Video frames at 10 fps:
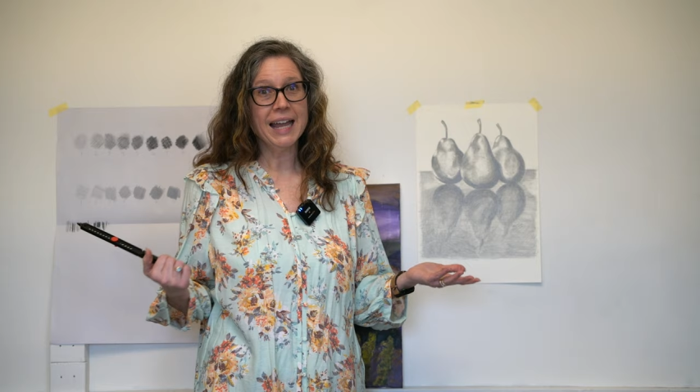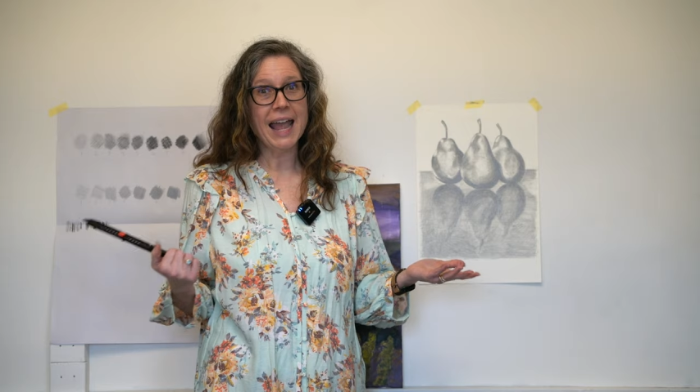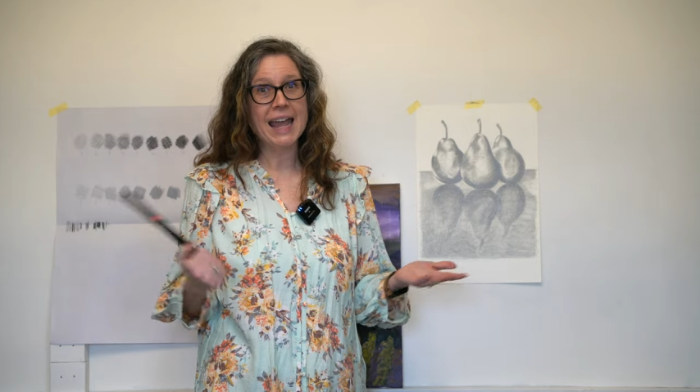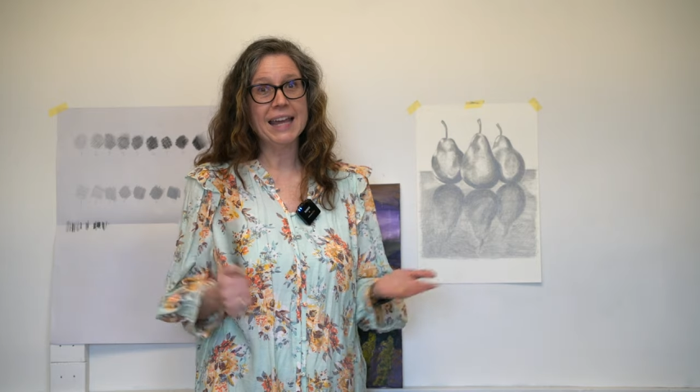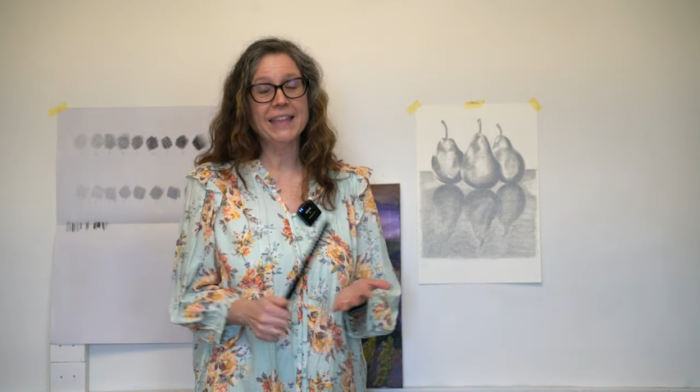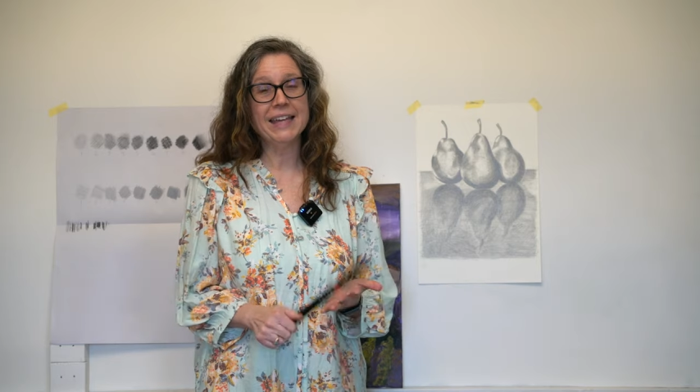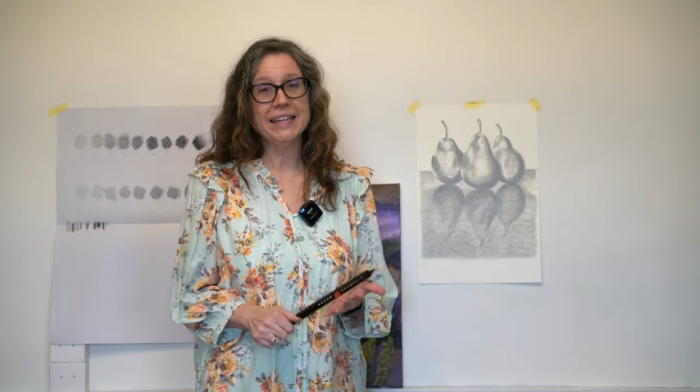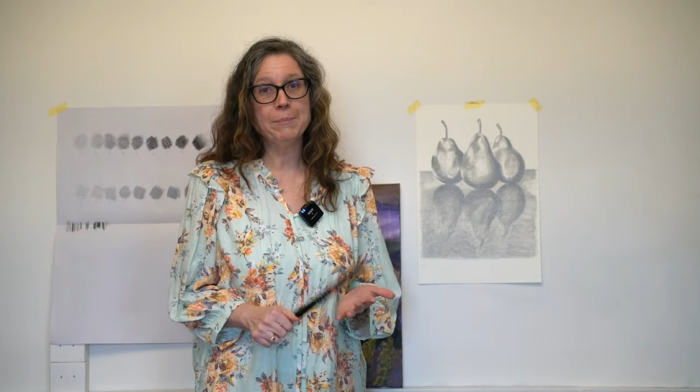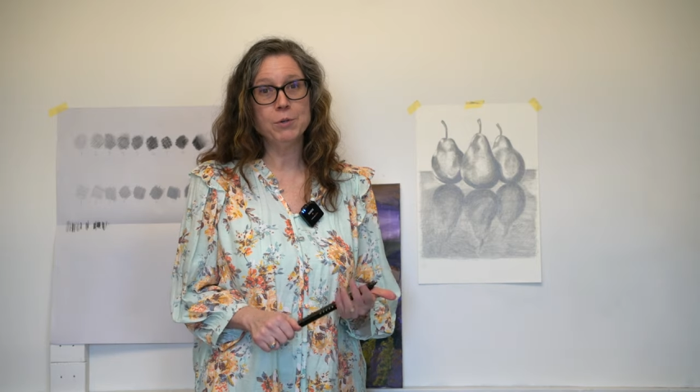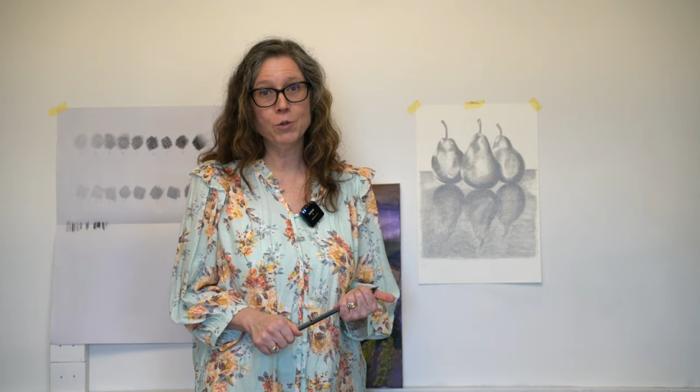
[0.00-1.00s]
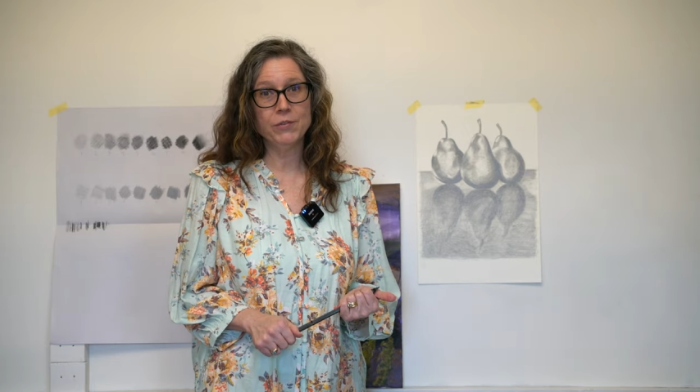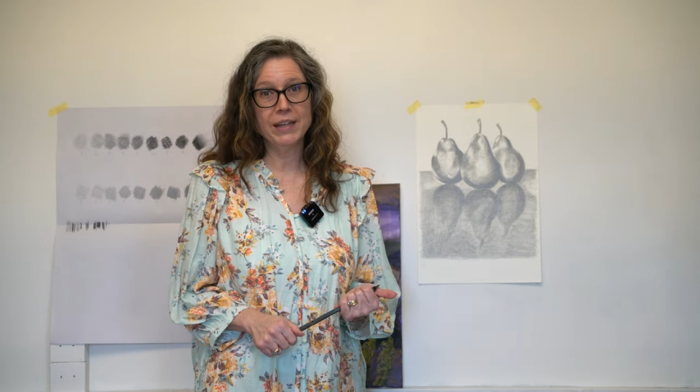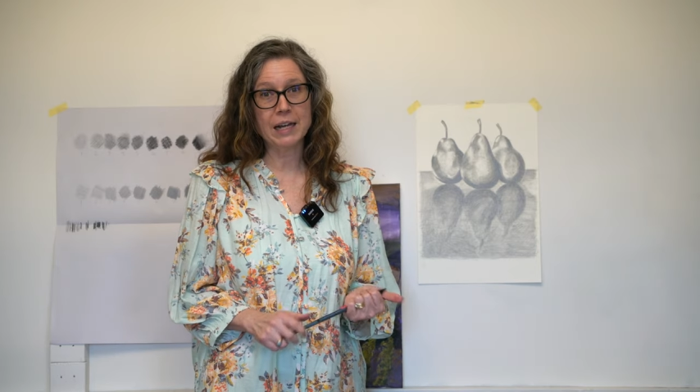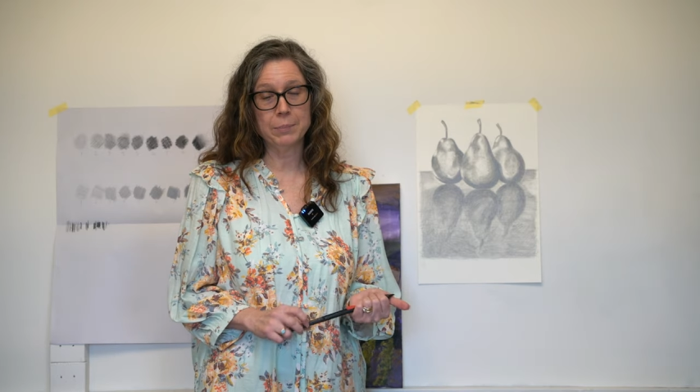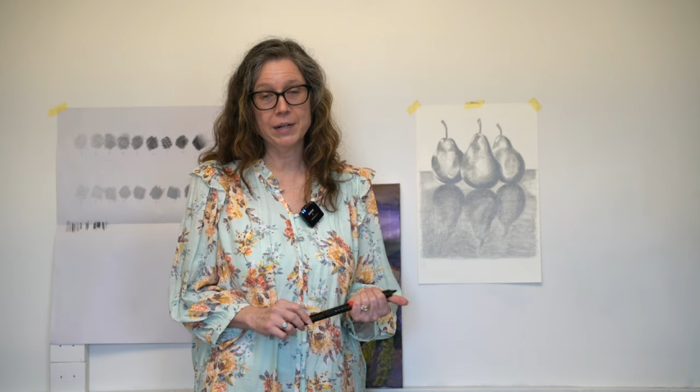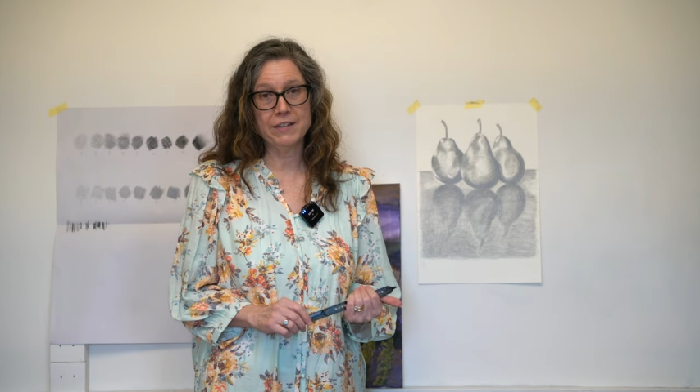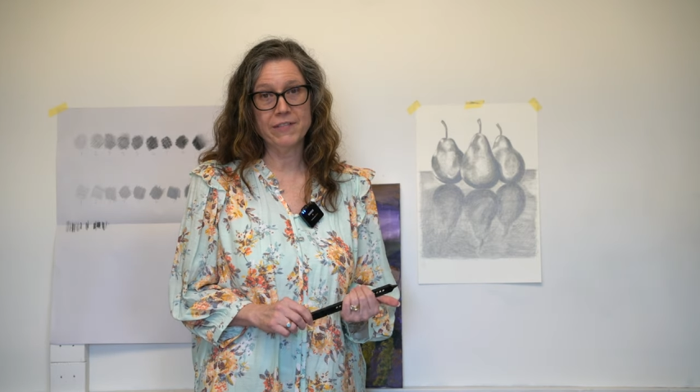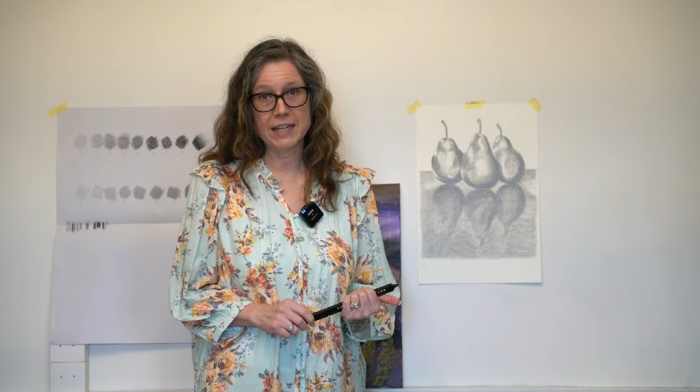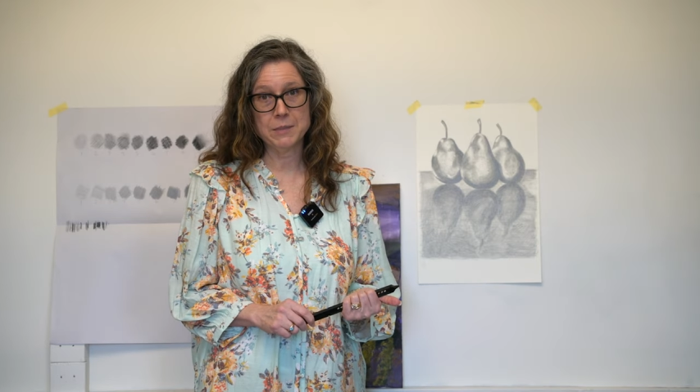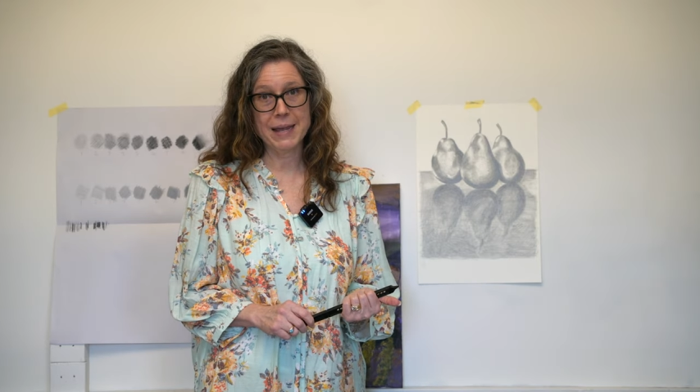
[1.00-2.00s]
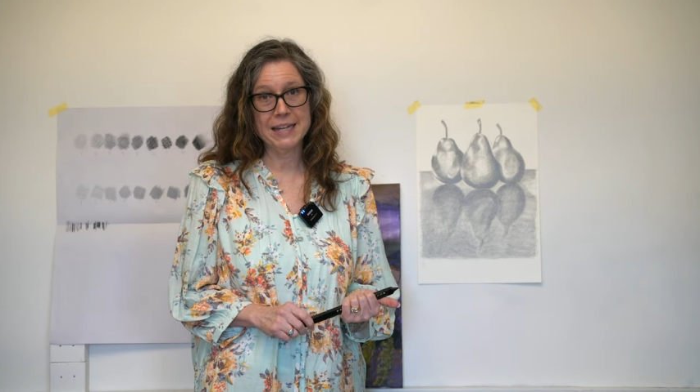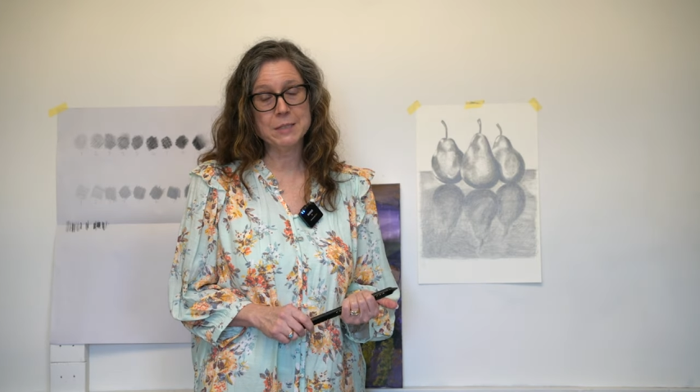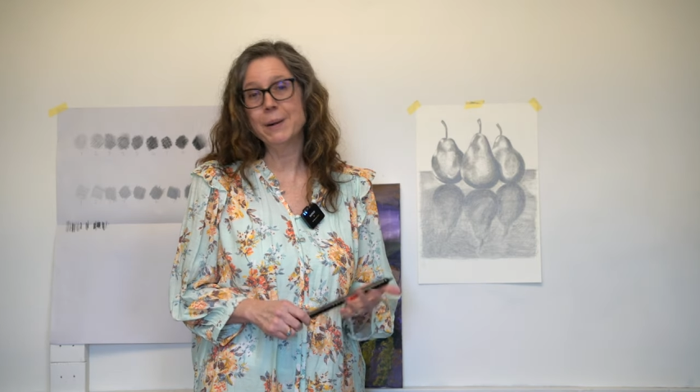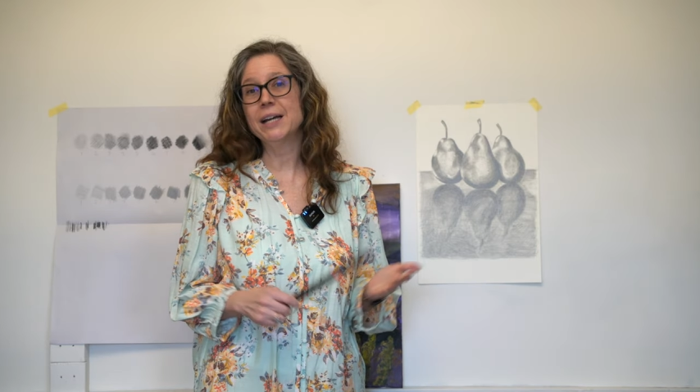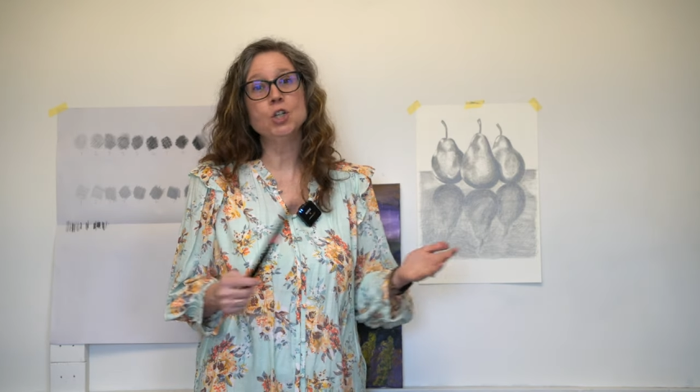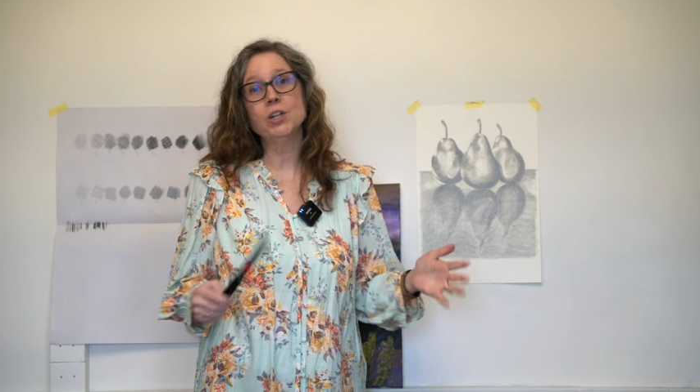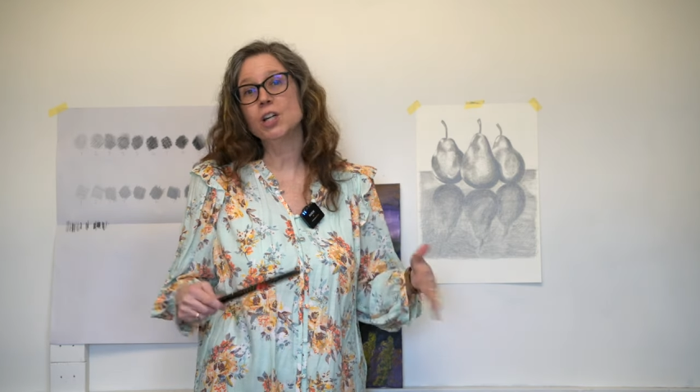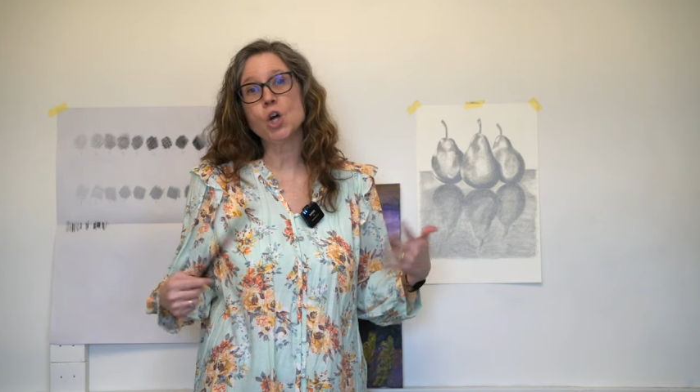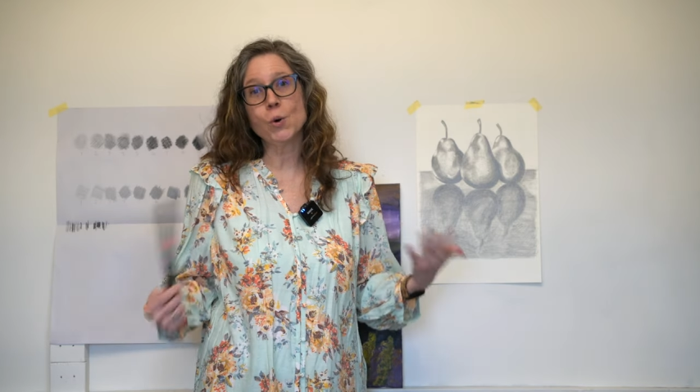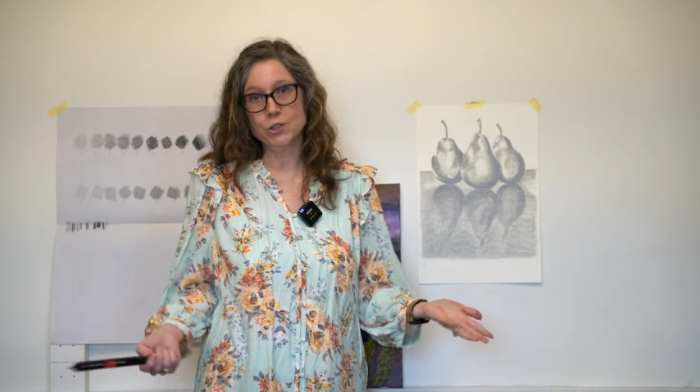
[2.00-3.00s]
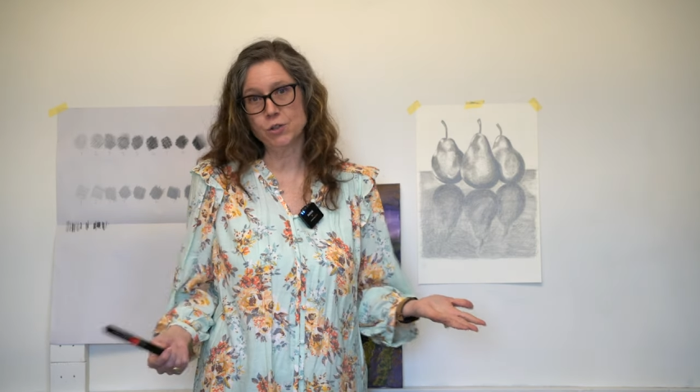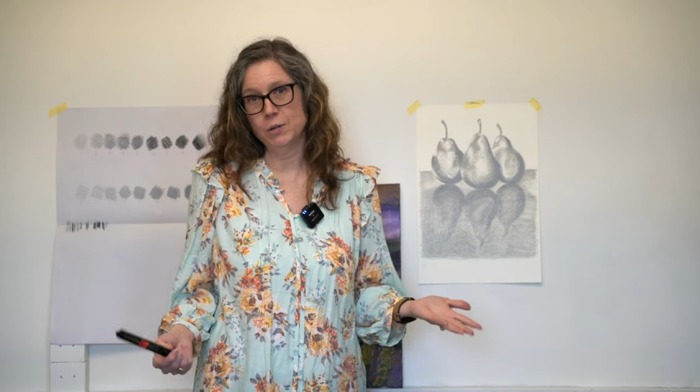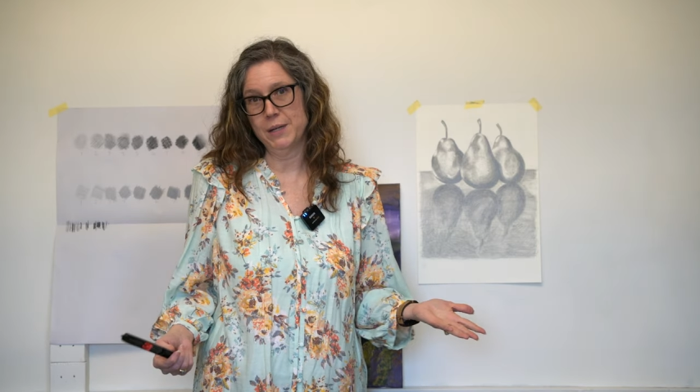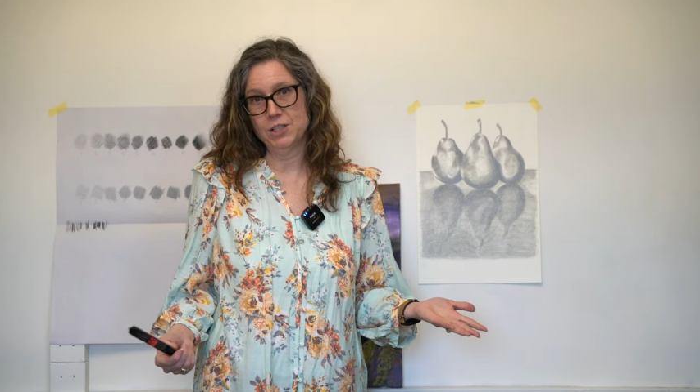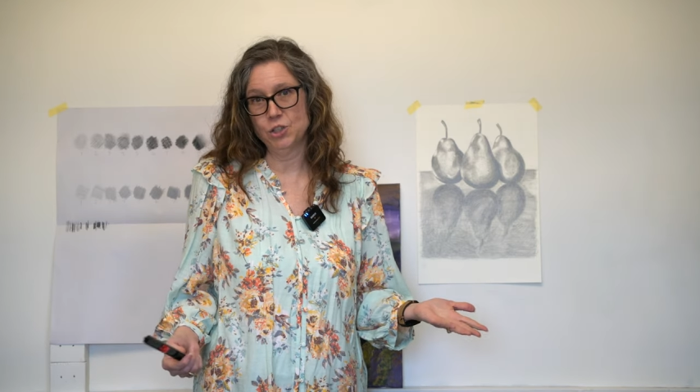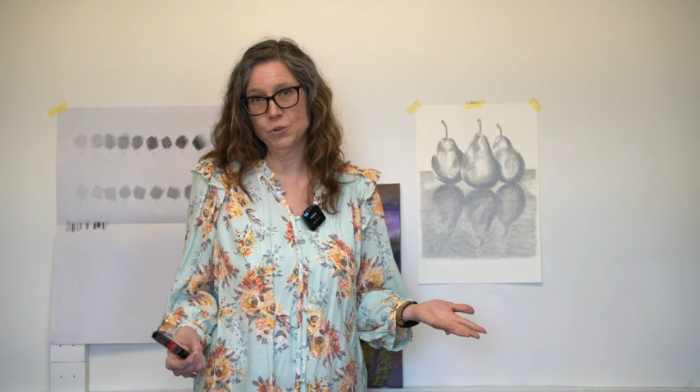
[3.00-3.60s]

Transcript: and they keep you moving at a pretty fast pace, but you can go at your own pace.